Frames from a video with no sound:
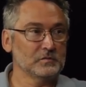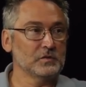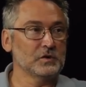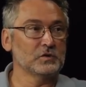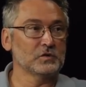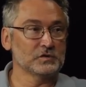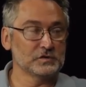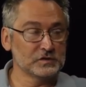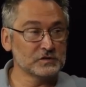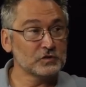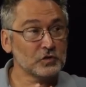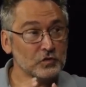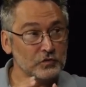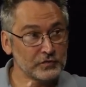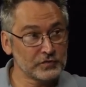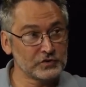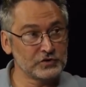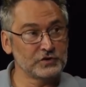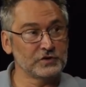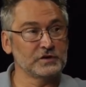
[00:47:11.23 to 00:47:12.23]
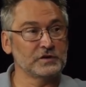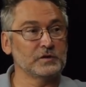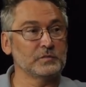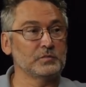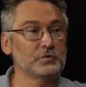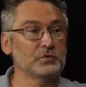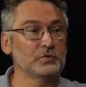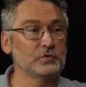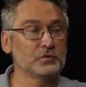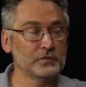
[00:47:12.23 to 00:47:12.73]
because it's officially
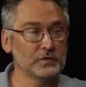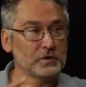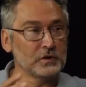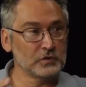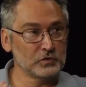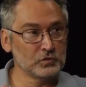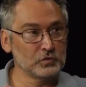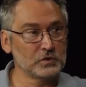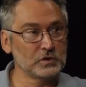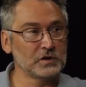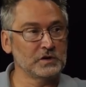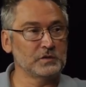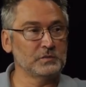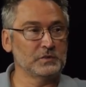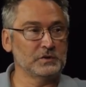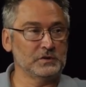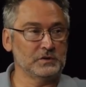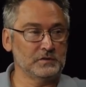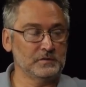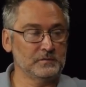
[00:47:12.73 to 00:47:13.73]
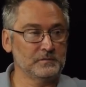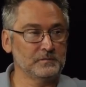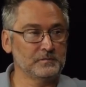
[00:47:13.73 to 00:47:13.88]
approved to claim it.